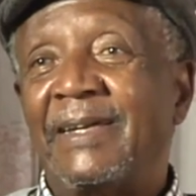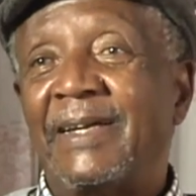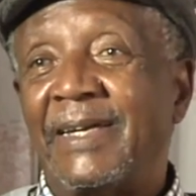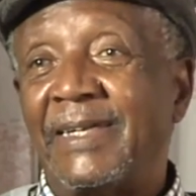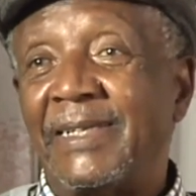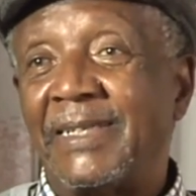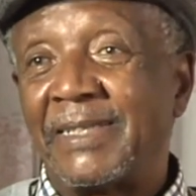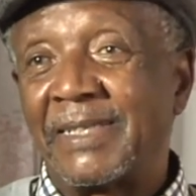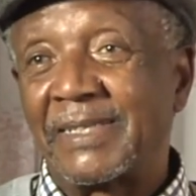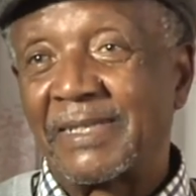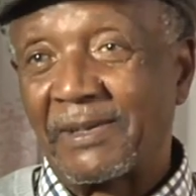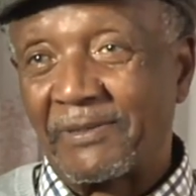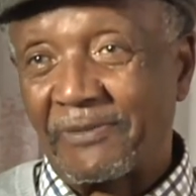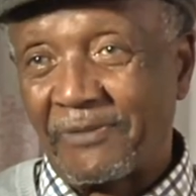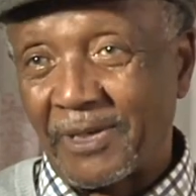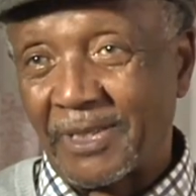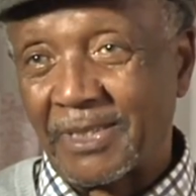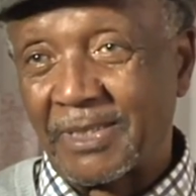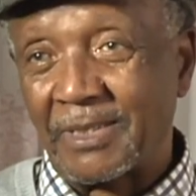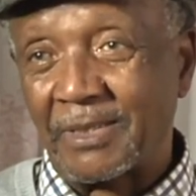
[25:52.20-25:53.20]
and it is
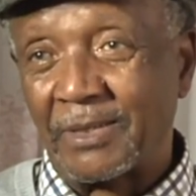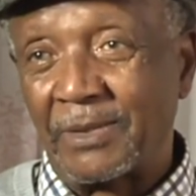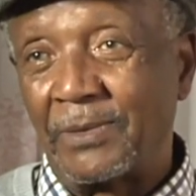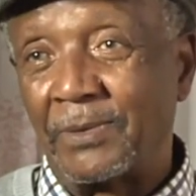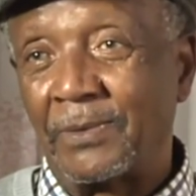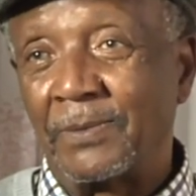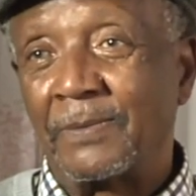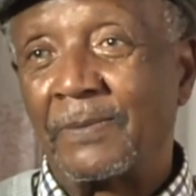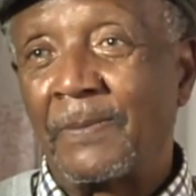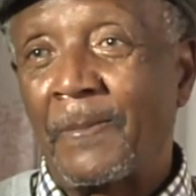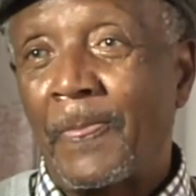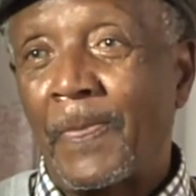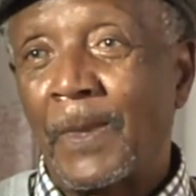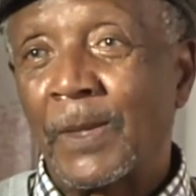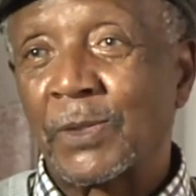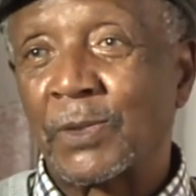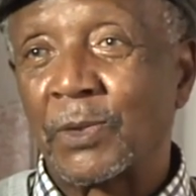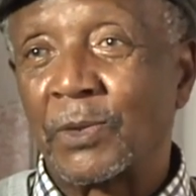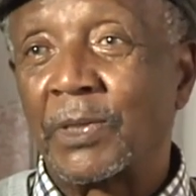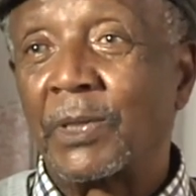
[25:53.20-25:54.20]
affecting you.
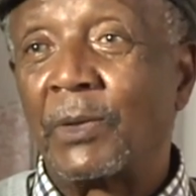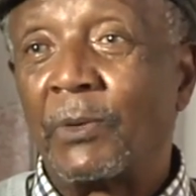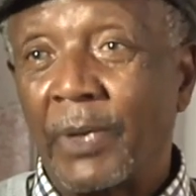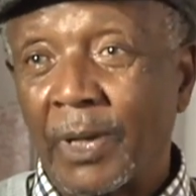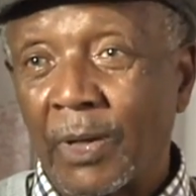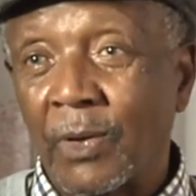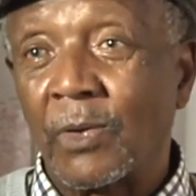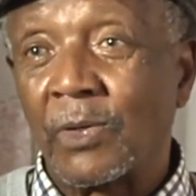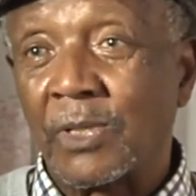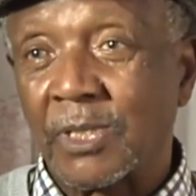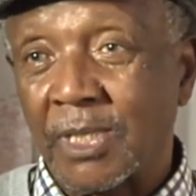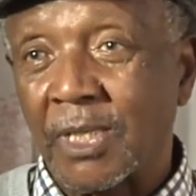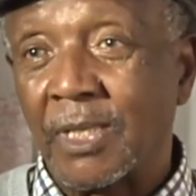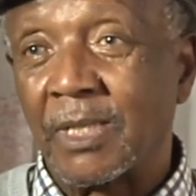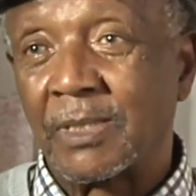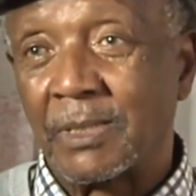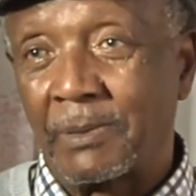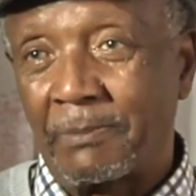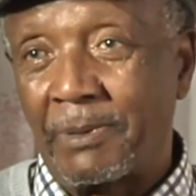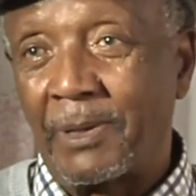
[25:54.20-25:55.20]
So there were
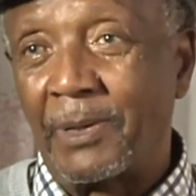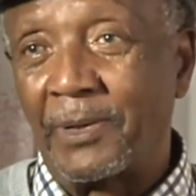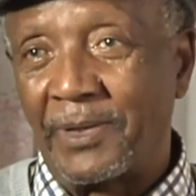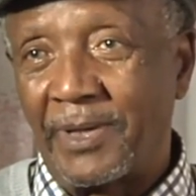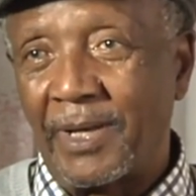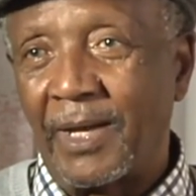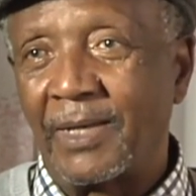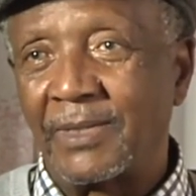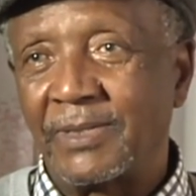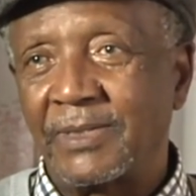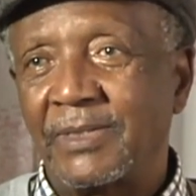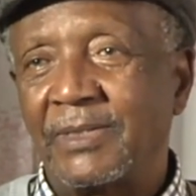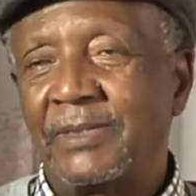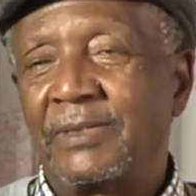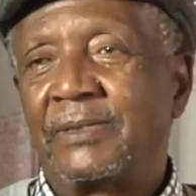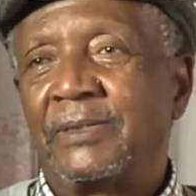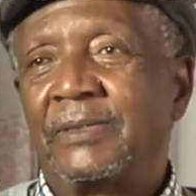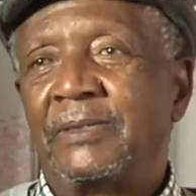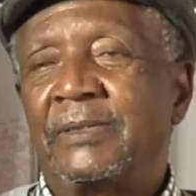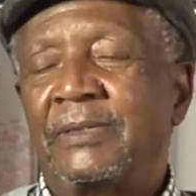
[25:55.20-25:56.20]
concerns about that,
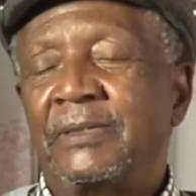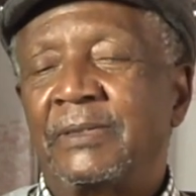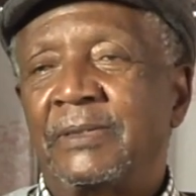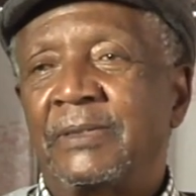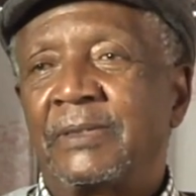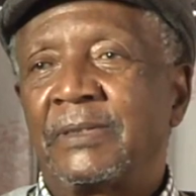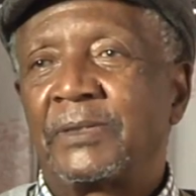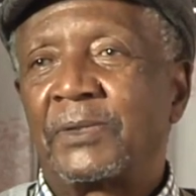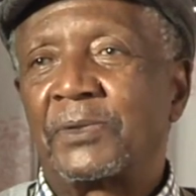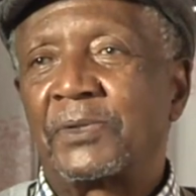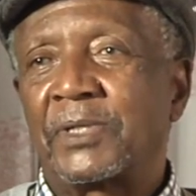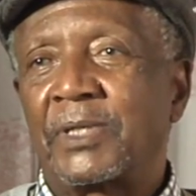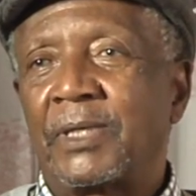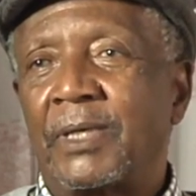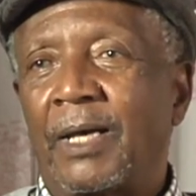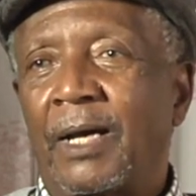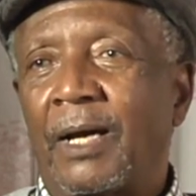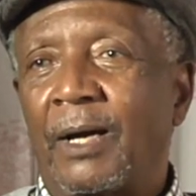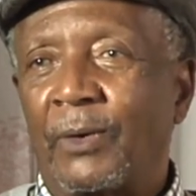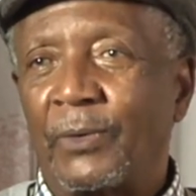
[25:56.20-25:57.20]
to
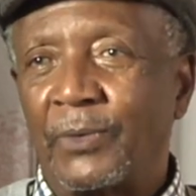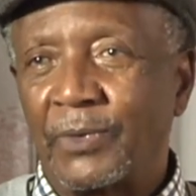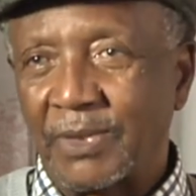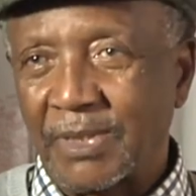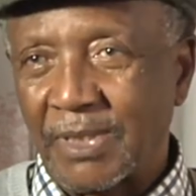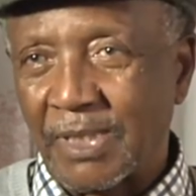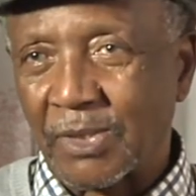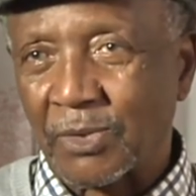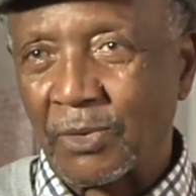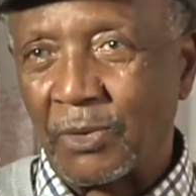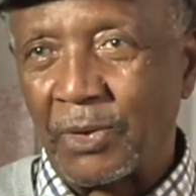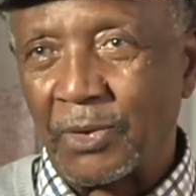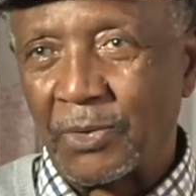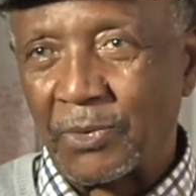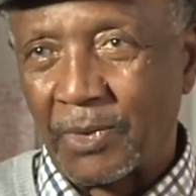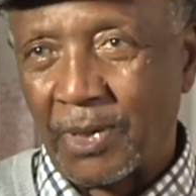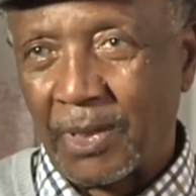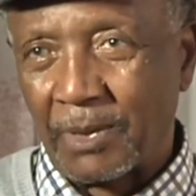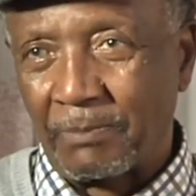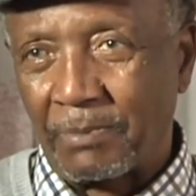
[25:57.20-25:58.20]
say how is this going
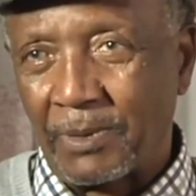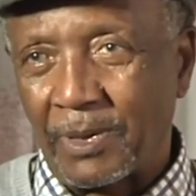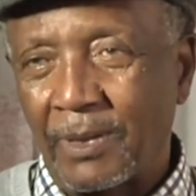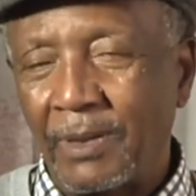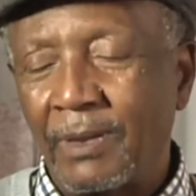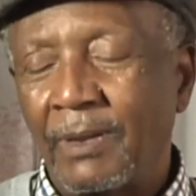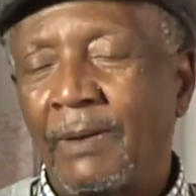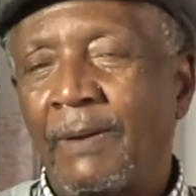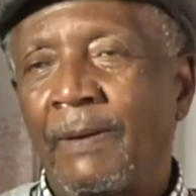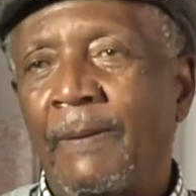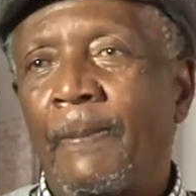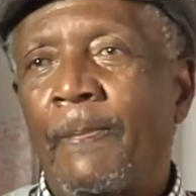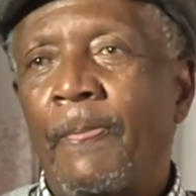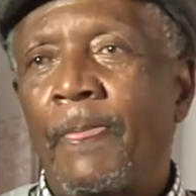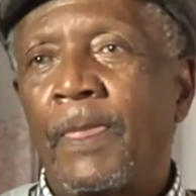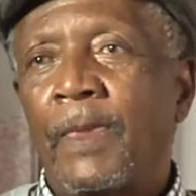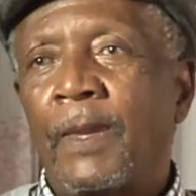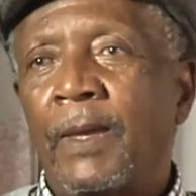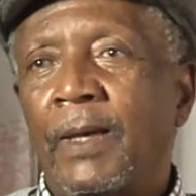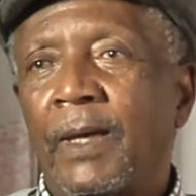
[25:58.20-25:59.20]
to happen?
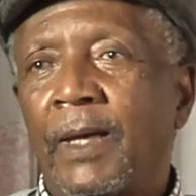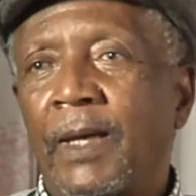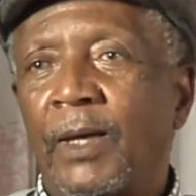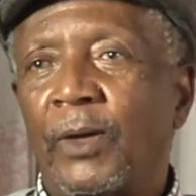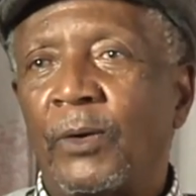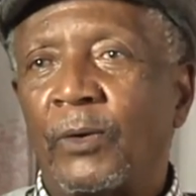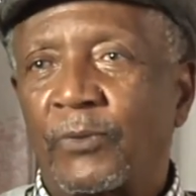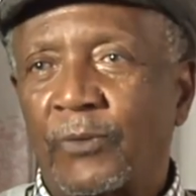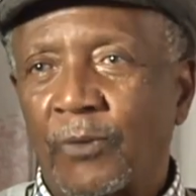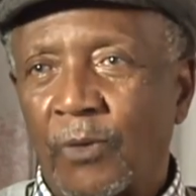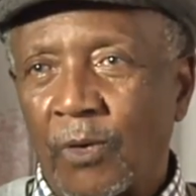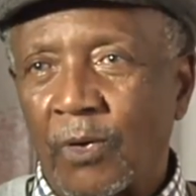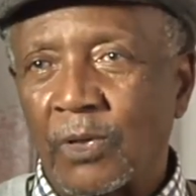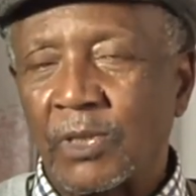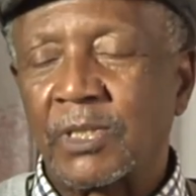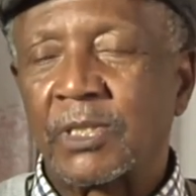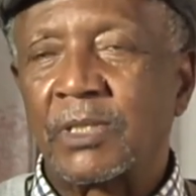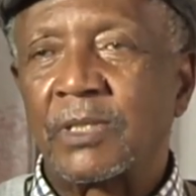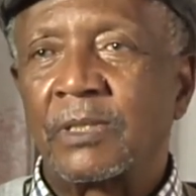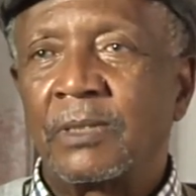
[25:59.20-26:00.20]
And of
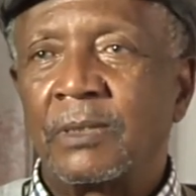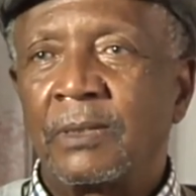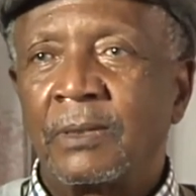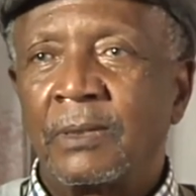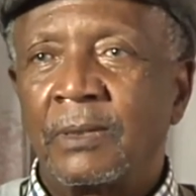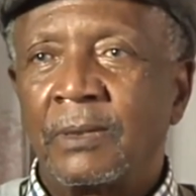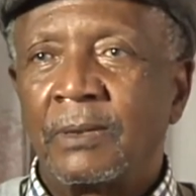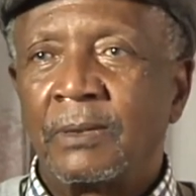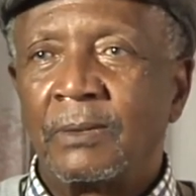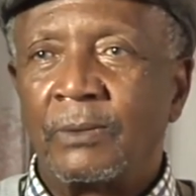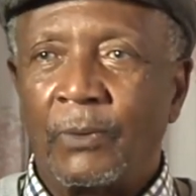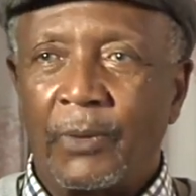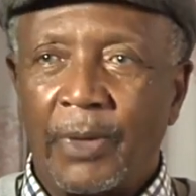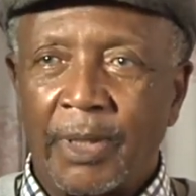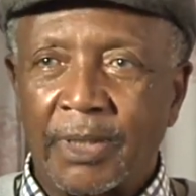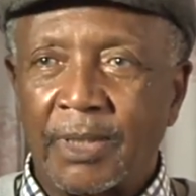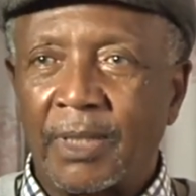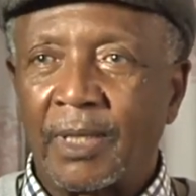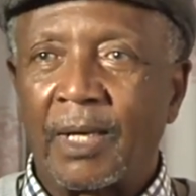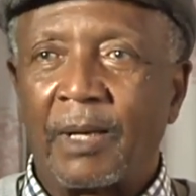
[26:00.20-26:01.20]
course,
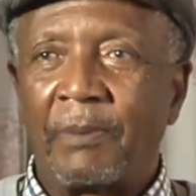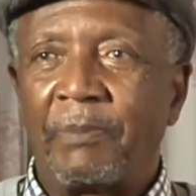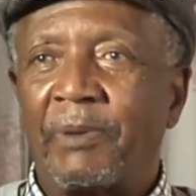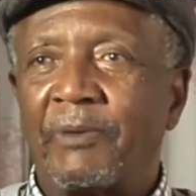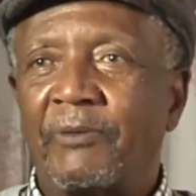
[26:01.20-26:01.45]
waking up